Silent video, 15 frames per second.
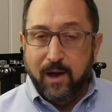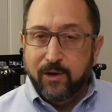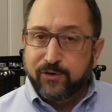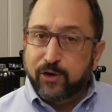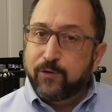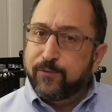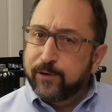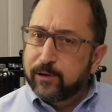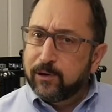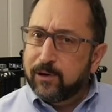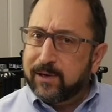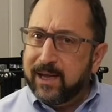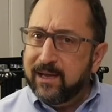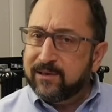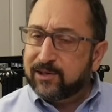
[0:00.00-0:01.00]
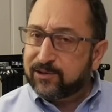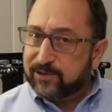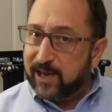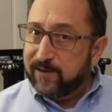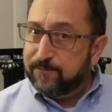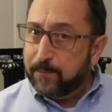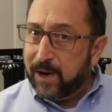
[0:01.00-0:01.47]
So if you're looking to
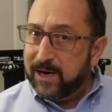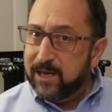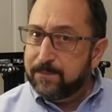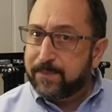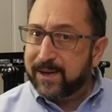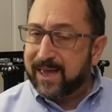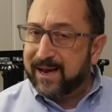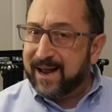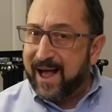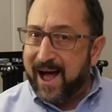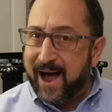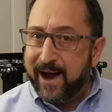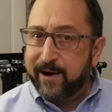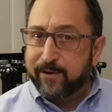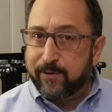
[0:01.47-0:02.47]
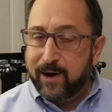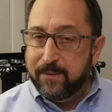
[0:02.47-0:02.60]
save money but get a higher